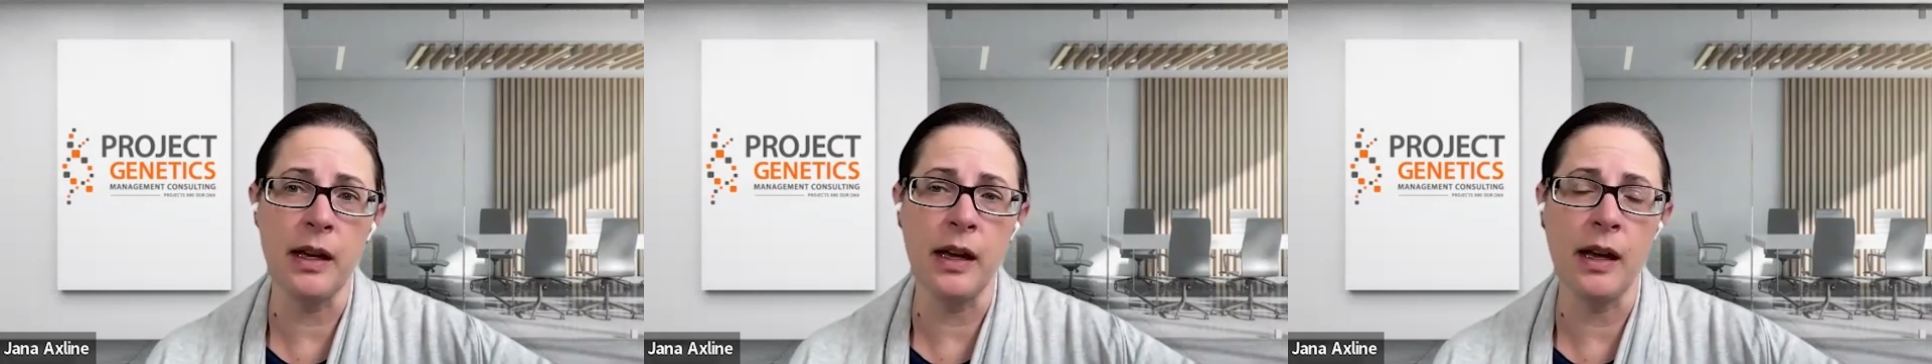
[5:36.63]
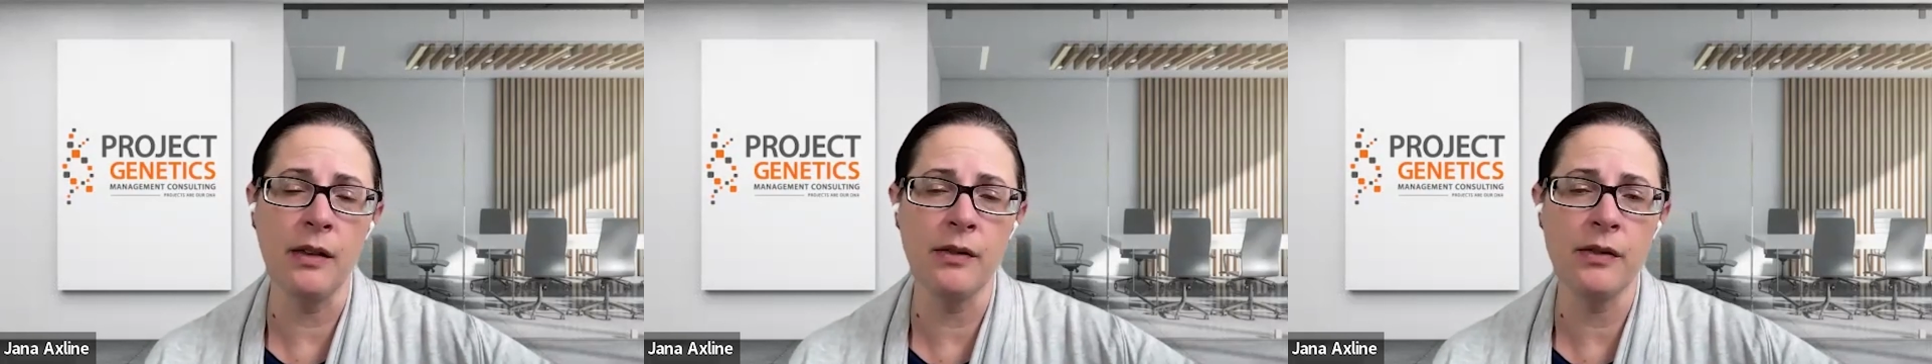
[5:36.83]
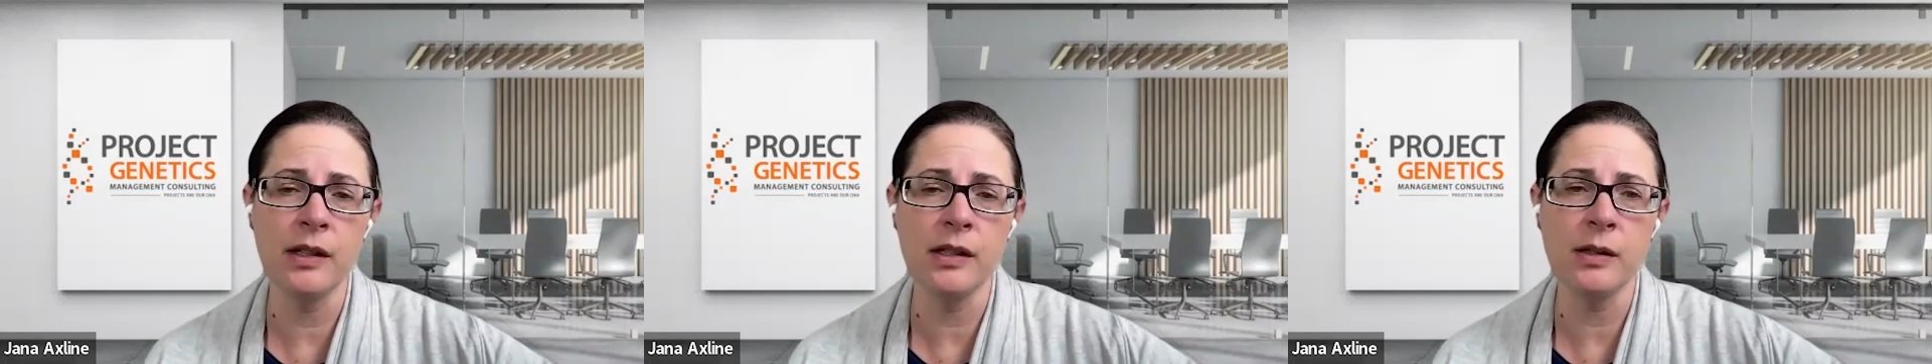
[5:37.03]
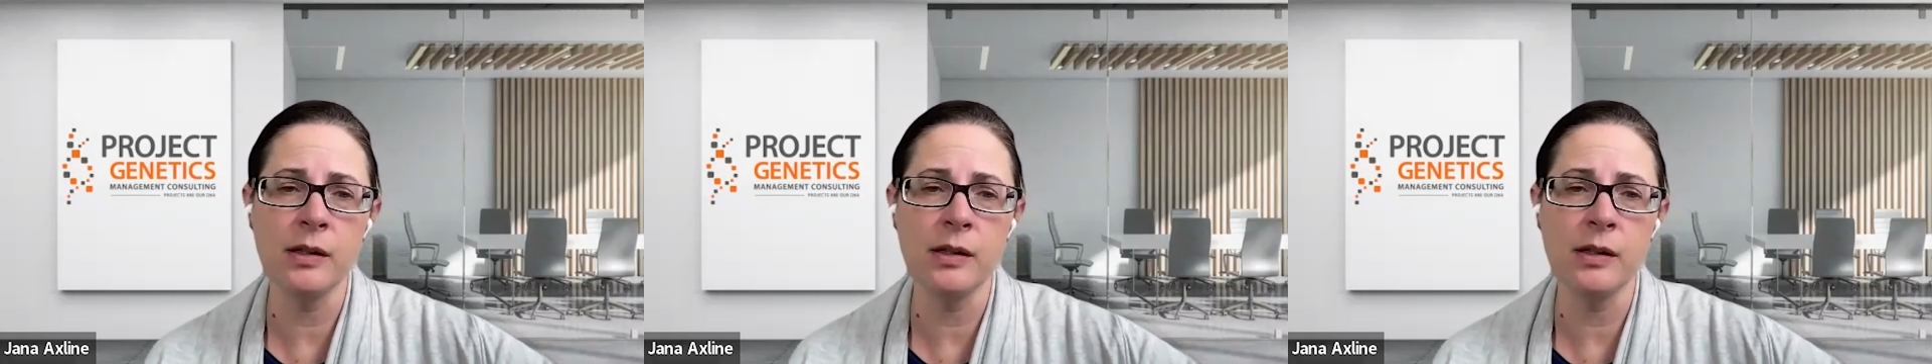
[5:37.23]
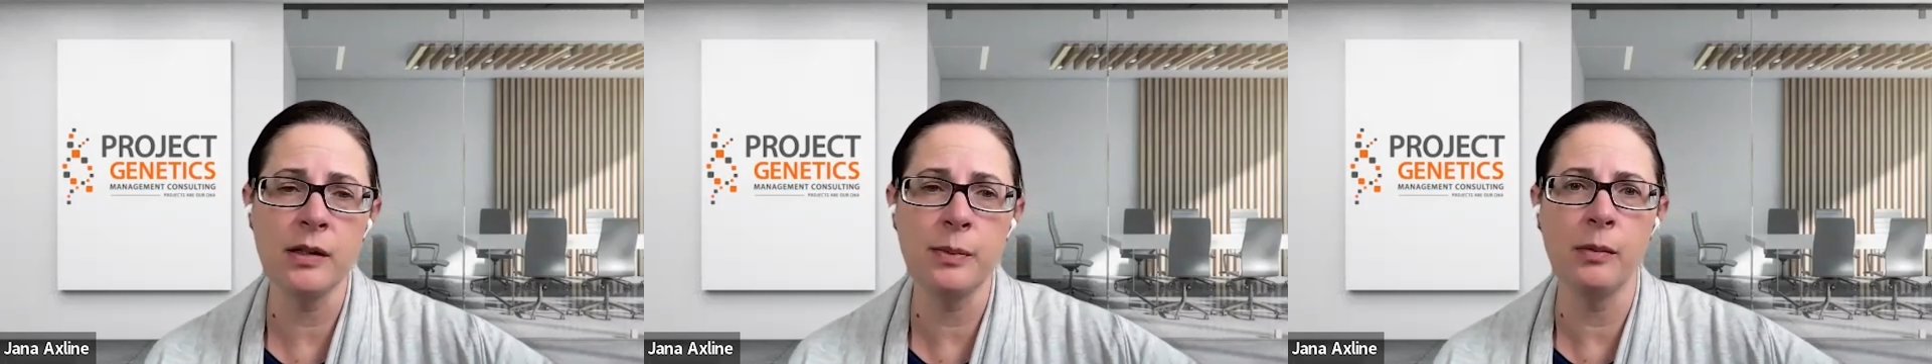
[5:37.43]
have this
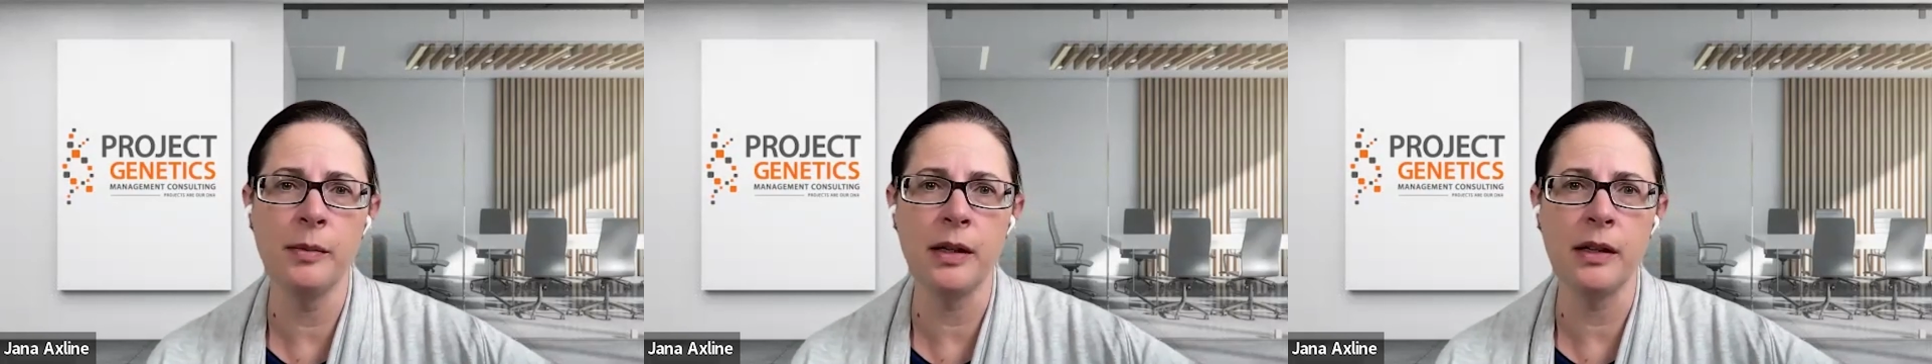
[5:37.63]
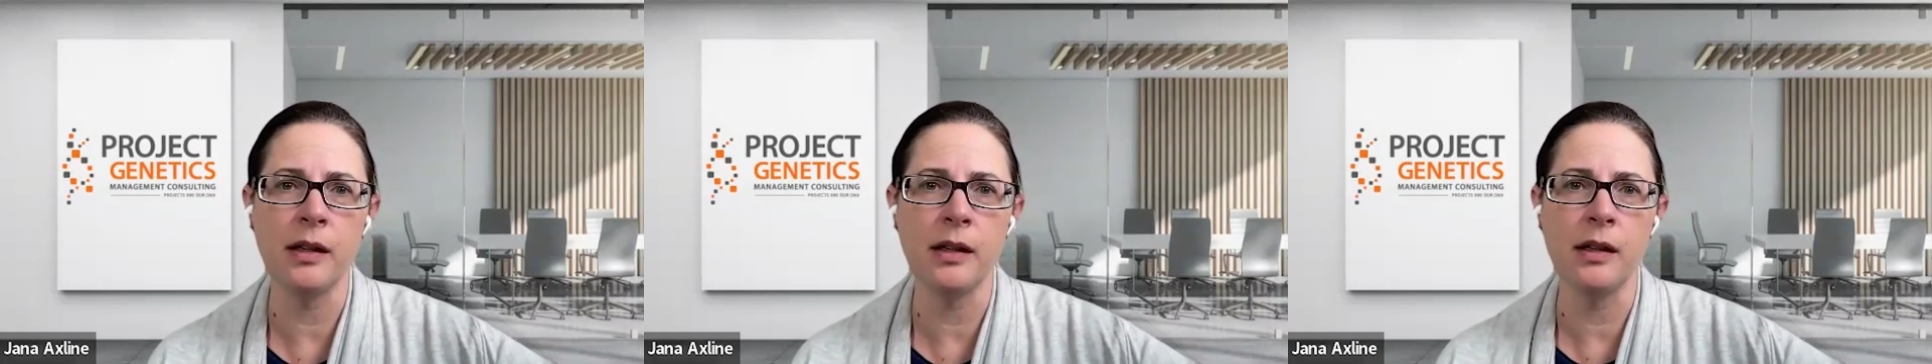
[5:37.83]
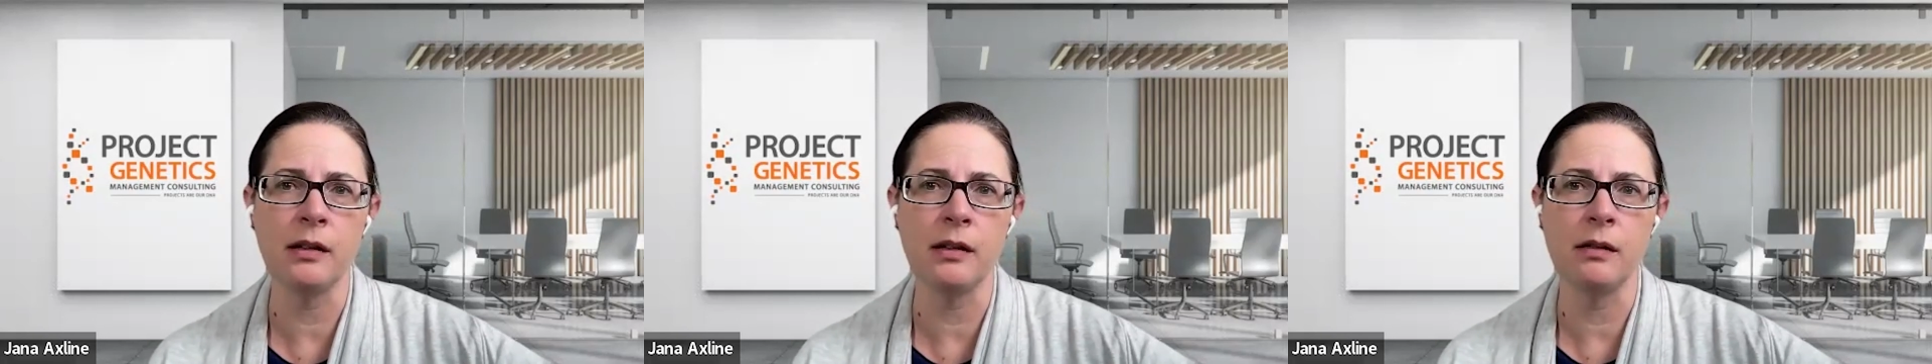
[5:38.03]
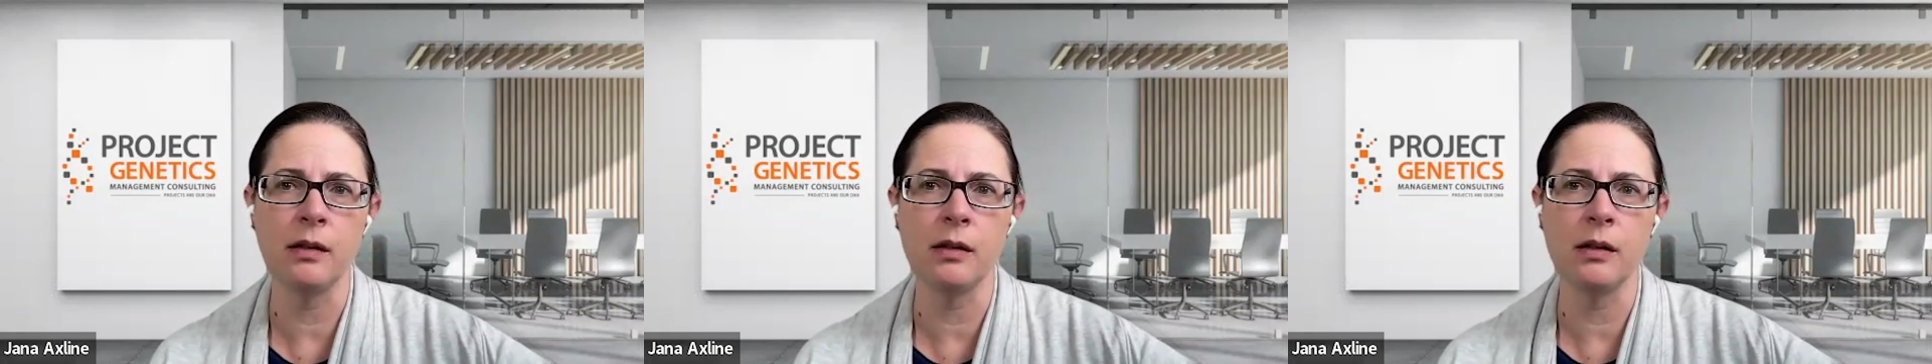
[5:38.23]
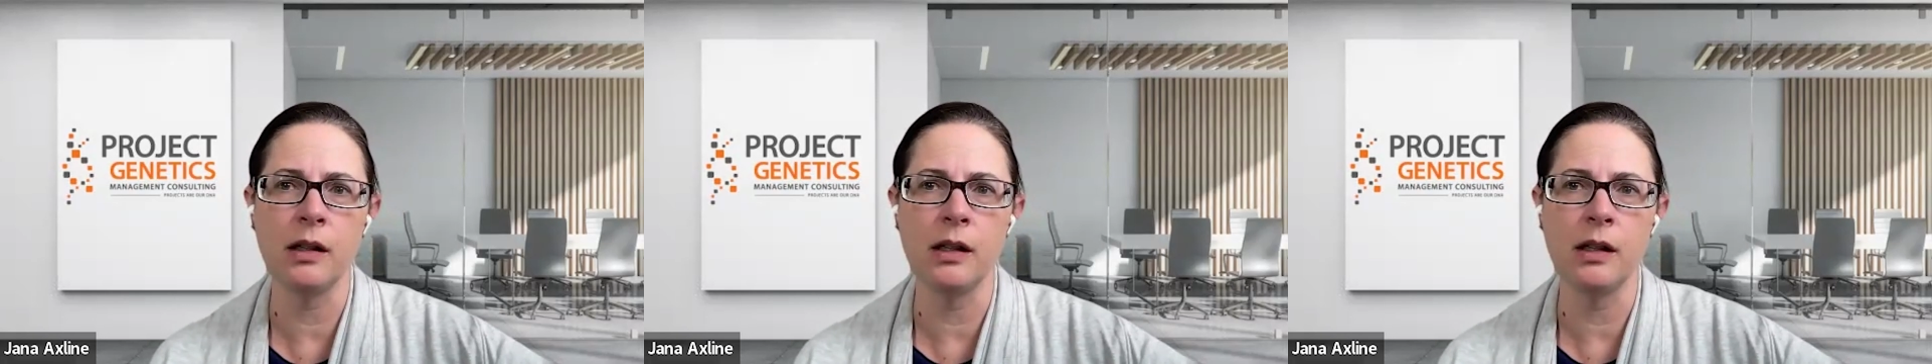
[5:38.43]
problem, and then,